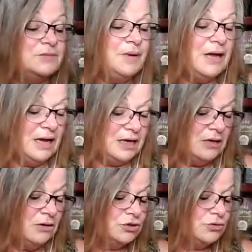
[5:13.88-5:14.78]
And it's about
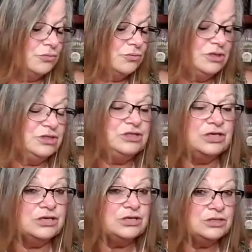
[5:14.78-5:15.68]
archaeological
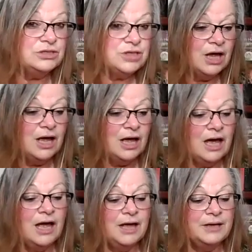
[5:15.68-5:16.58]
digs.
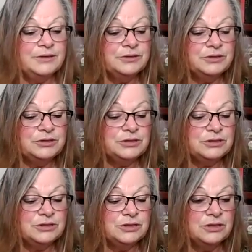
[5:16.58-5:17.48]
And